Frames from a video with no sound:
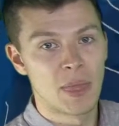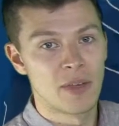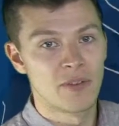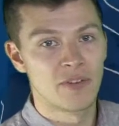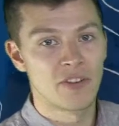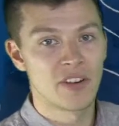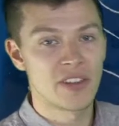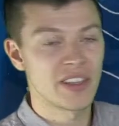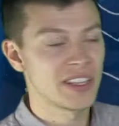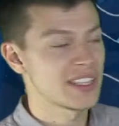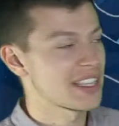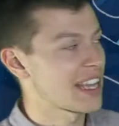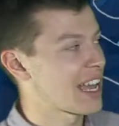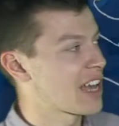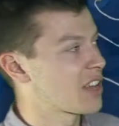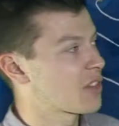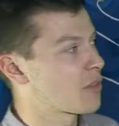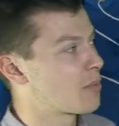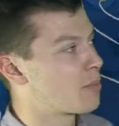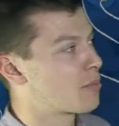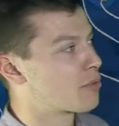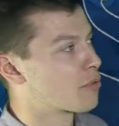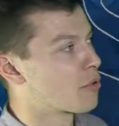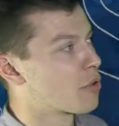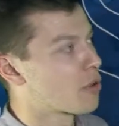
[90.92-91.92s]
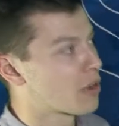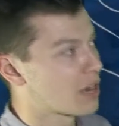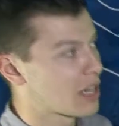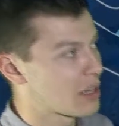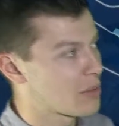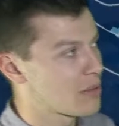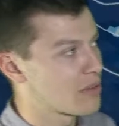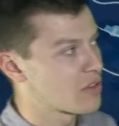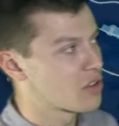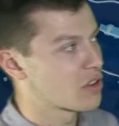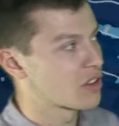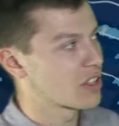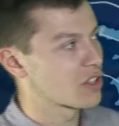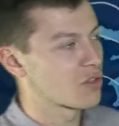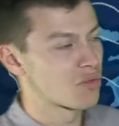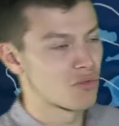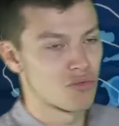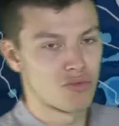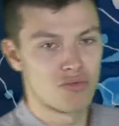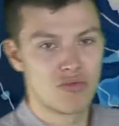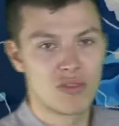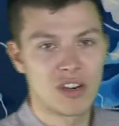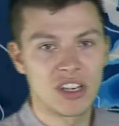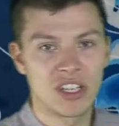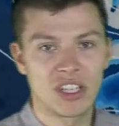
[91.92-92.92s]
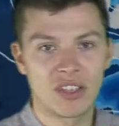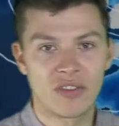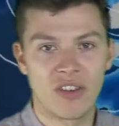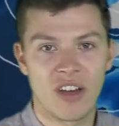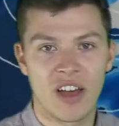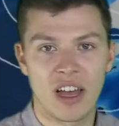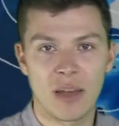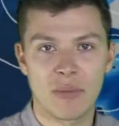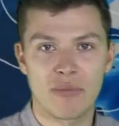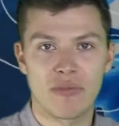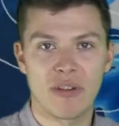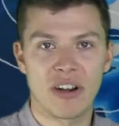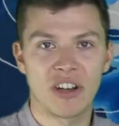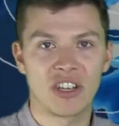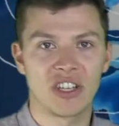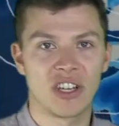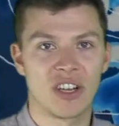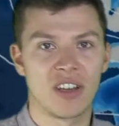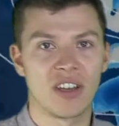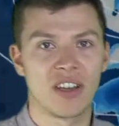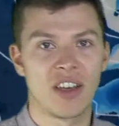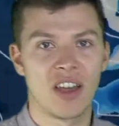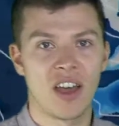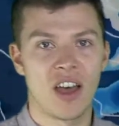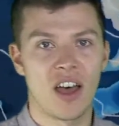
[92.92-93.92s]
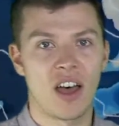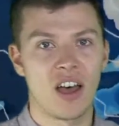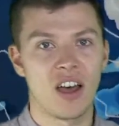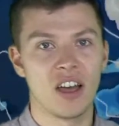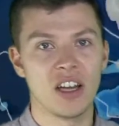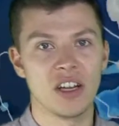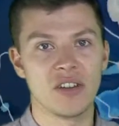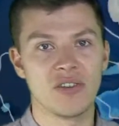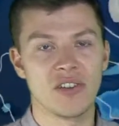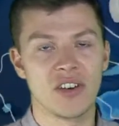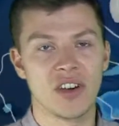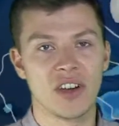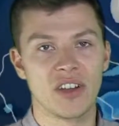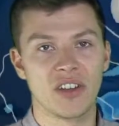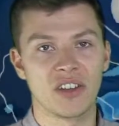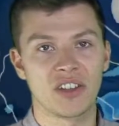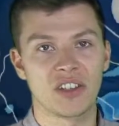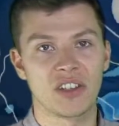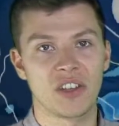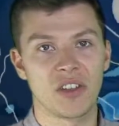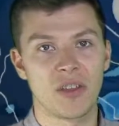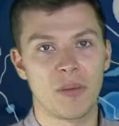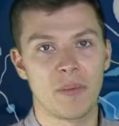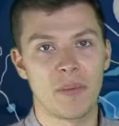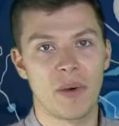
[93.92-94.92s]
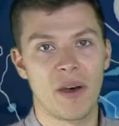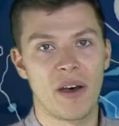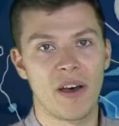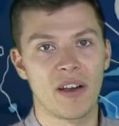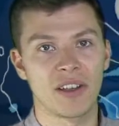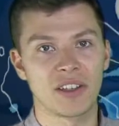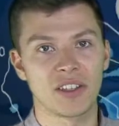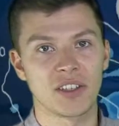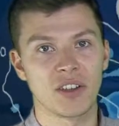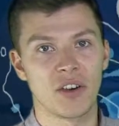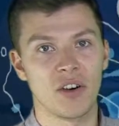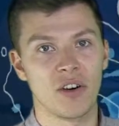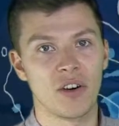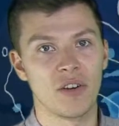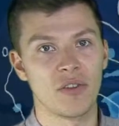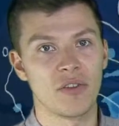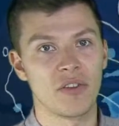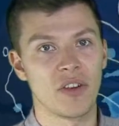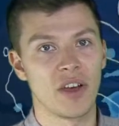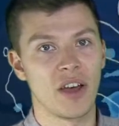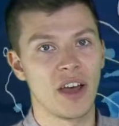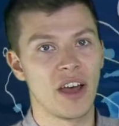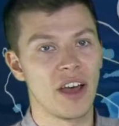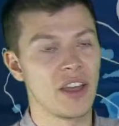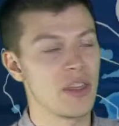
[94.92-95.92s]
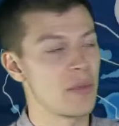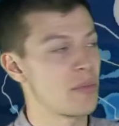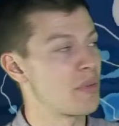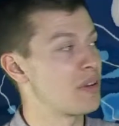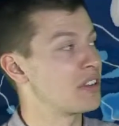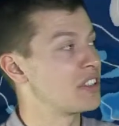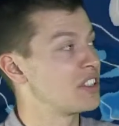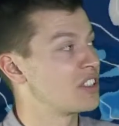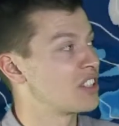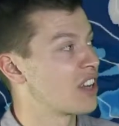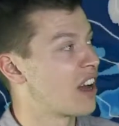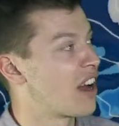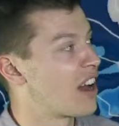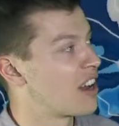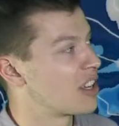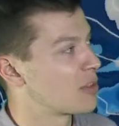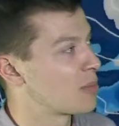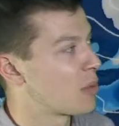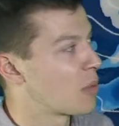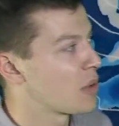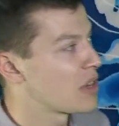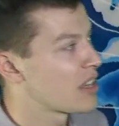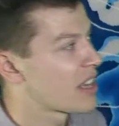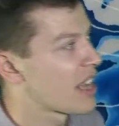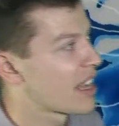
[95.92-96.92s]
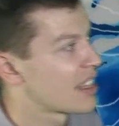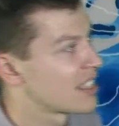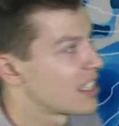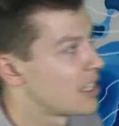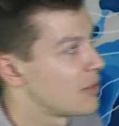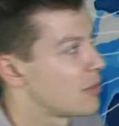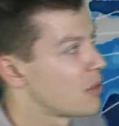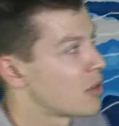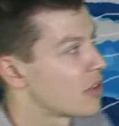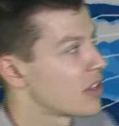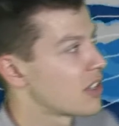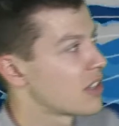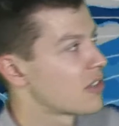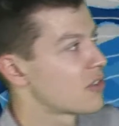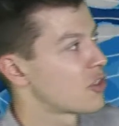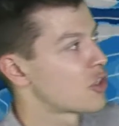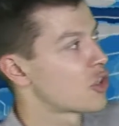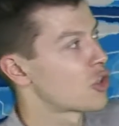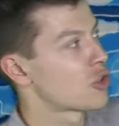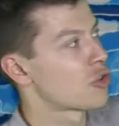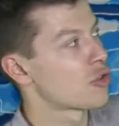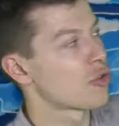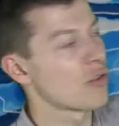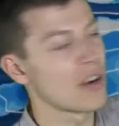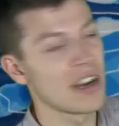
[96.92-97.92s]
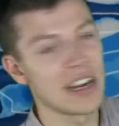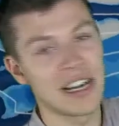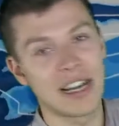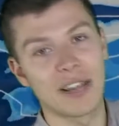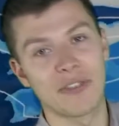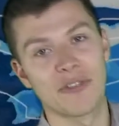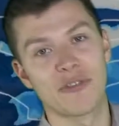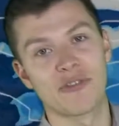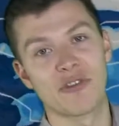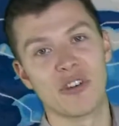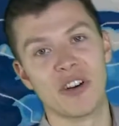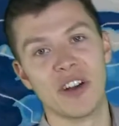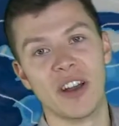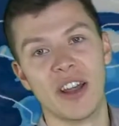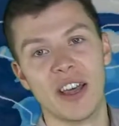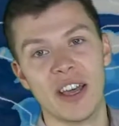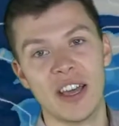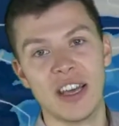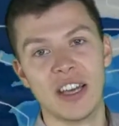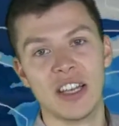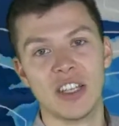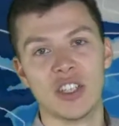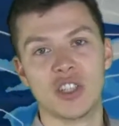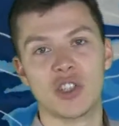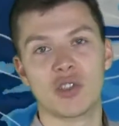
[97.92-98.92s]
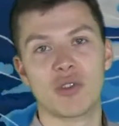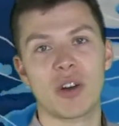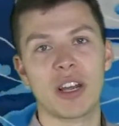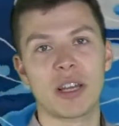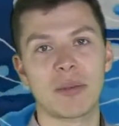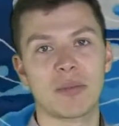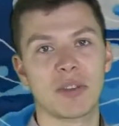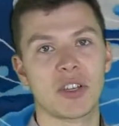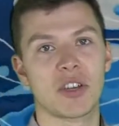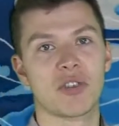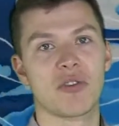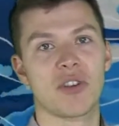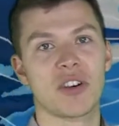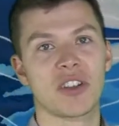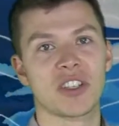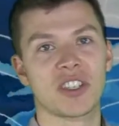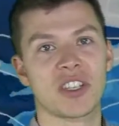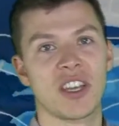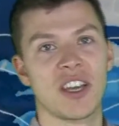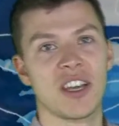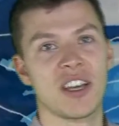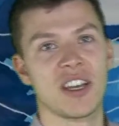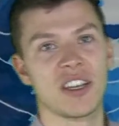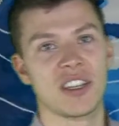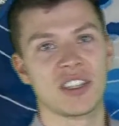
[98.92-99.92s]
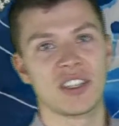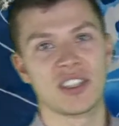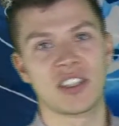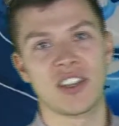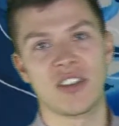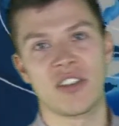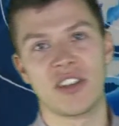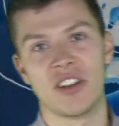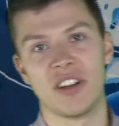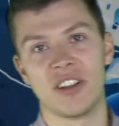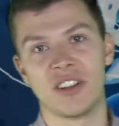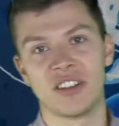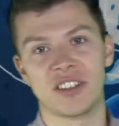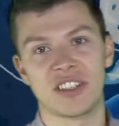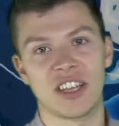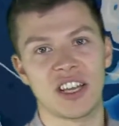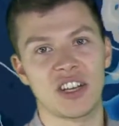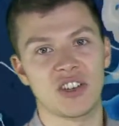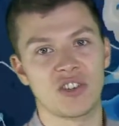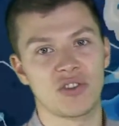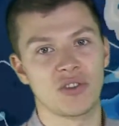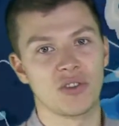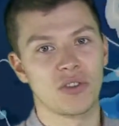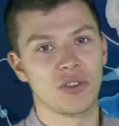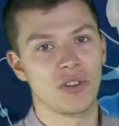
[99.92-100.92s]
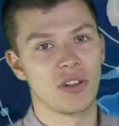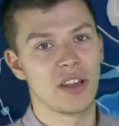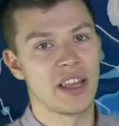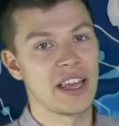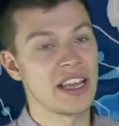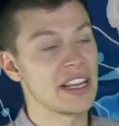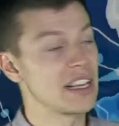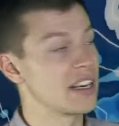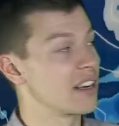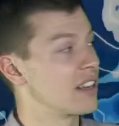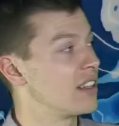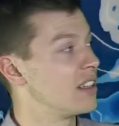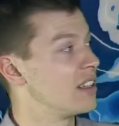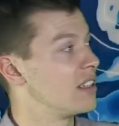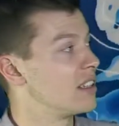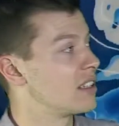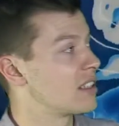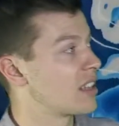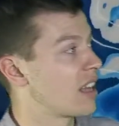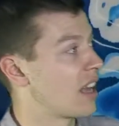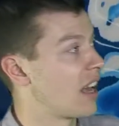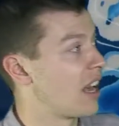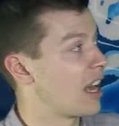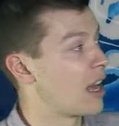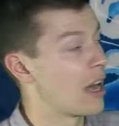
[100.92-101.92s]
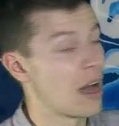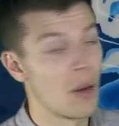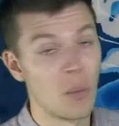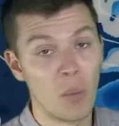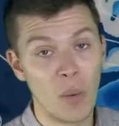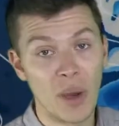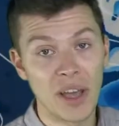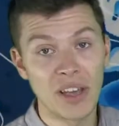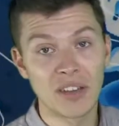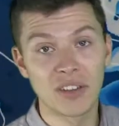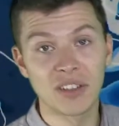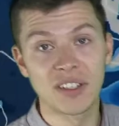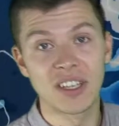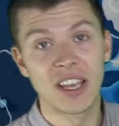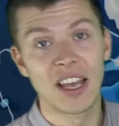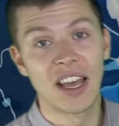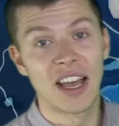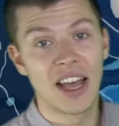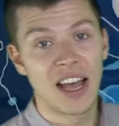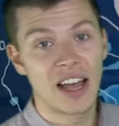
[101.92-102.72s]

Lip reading: Further south, broadly, we've got this ridge of high pressure over southern parts of the British Isles. But what you can see, we've got this trailing front draped across southern and central England and Wales.